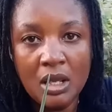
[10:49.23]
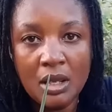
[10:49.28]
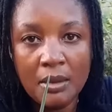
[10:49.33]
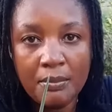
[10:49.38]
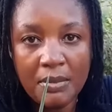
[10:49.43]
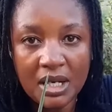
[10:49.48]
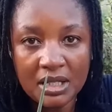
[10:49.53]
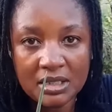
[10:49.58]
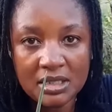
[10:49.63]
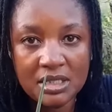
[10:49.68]

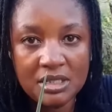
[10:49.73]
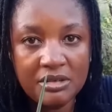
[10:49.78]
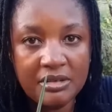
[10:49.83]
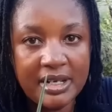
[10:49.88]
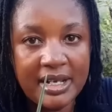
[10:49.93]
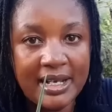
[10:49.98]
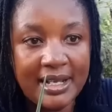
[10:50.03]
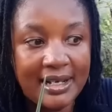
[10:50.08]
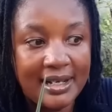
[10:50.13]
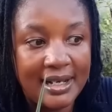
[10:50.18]
bacteria
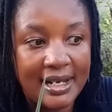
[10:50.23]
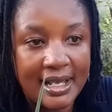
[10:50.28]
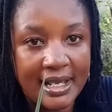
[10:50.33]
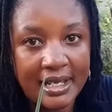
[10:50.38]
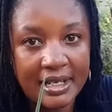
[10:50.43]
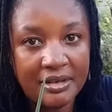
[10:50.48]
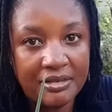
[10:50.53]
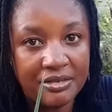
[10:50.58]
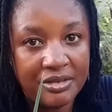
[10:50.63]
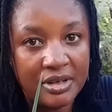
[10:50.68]

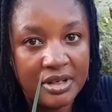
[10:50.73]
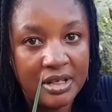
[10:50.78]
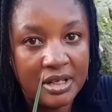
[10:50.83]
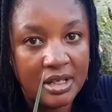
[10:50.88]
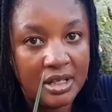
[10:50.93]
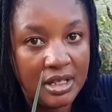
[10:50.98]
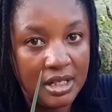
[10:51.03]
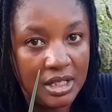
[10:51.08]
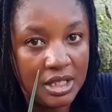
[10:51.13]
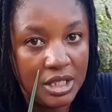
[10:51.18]
alive.
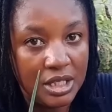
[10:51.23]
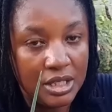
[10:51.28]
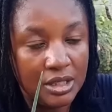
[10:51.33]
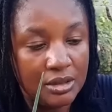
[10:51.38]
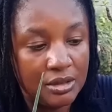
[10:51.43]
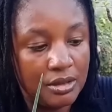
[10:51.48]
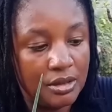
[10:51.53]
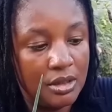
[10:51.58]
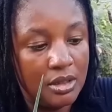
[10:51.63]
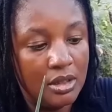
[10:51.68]
In
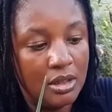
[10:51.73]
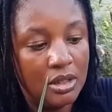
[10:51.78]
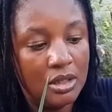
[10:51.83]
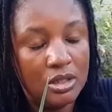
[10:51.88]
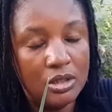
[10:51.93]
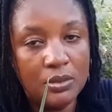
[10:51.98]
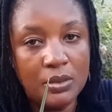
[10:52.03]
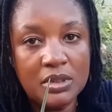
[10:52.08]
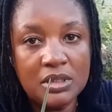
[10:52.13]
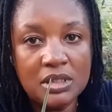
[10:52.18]

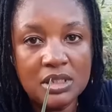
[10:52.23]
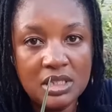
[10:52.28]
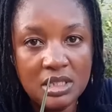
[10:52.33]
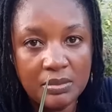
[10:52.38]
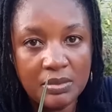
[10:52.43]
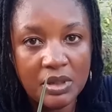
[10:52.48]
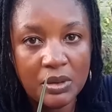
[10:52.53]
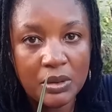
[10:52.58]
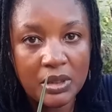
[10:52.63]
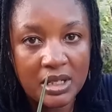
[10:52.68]
You want to keep
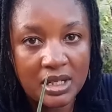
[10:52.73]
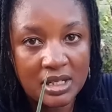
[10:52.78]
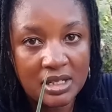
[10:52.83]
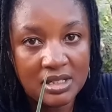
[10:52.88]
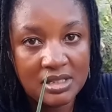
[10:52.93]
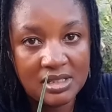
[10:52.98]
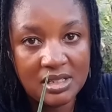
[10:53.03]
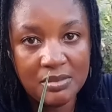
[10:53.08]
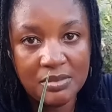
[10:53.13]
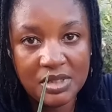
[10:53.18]
the
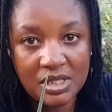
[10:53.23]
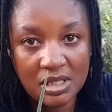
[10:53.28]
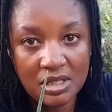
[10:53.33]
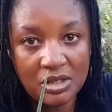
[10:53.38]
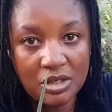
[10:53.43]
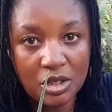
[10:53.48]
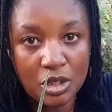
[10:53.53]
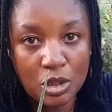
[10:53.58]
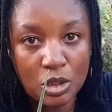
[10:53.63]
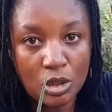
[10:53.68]
organisms in
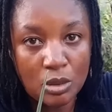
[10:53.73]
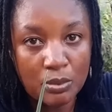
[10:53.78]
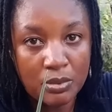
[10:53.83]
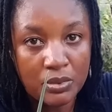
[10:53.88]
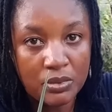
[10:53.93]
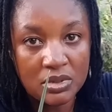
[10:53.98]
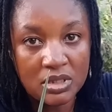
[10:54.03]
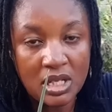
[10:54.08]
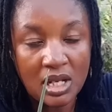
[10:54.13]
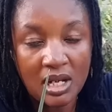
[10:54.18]
your
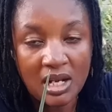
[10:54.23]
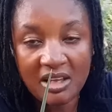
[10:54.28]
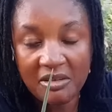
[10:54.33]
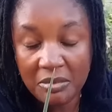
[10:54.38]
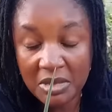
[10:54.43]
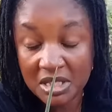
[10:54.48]
compost alive.